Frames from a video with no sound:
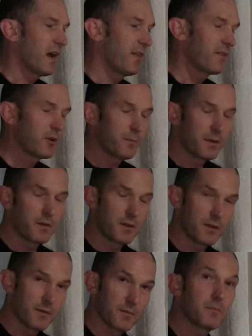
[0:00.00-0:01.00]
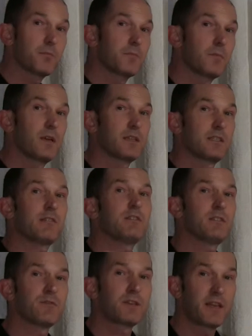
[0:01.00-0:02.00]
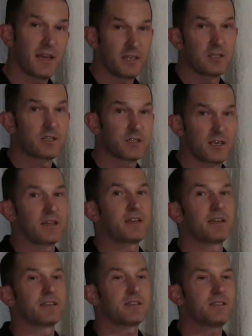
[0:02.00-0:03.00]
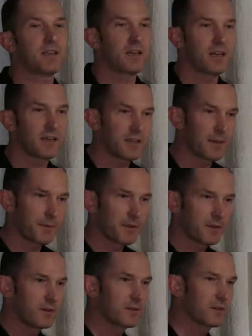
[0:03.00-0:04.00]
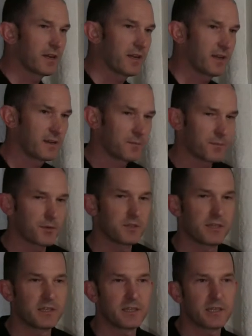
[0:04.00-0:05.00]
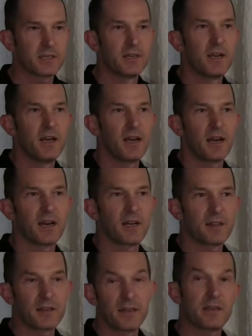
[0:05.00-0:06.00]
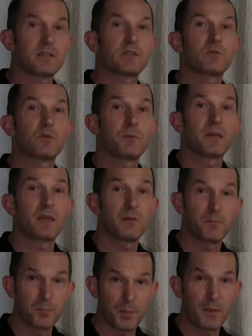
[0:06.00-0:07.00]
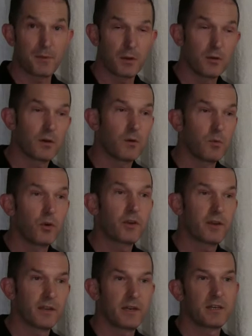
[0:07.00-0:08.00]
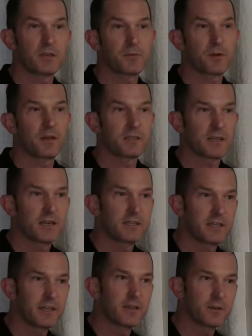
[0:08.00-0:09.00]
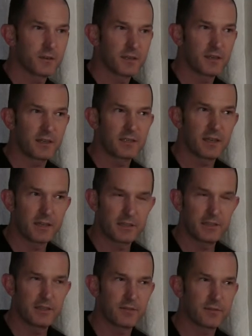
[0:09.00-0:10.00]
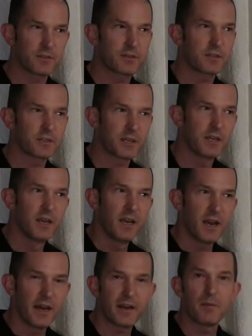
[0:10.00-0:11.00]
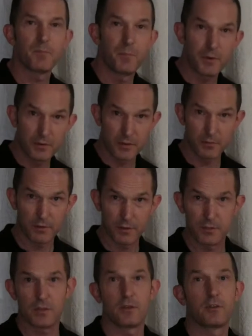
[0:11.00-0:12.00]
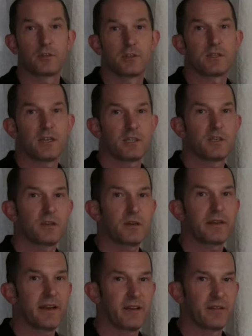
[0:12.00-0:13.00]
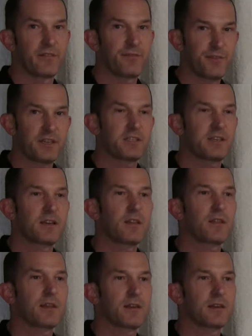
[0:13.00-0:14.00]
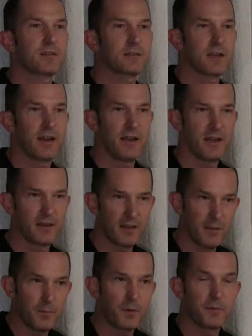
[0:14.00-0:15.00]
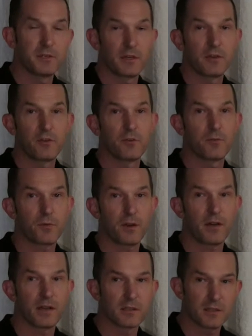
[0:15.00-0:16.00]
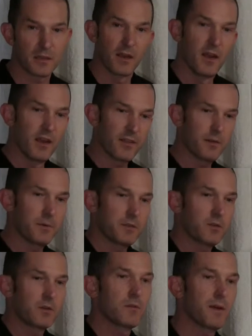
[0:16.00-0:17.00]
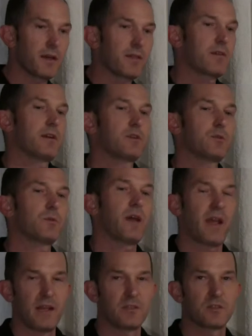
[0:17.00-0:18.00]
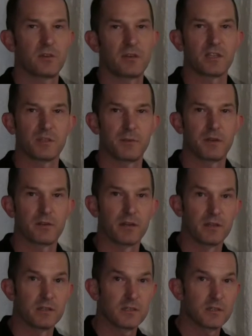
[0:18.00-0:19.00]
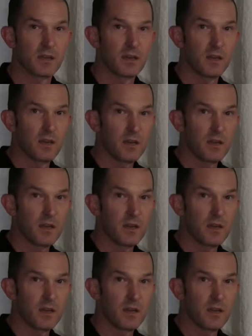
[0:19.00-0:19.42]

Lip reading: and there'll be a series of guests, I guess, coming along and presenting. The guests will be people who are working in enterprise IT or in IT infrastructure and are building real solutions, actually going out and fixing things and implementing new products, and they'll be talking about their actual hands-on experience.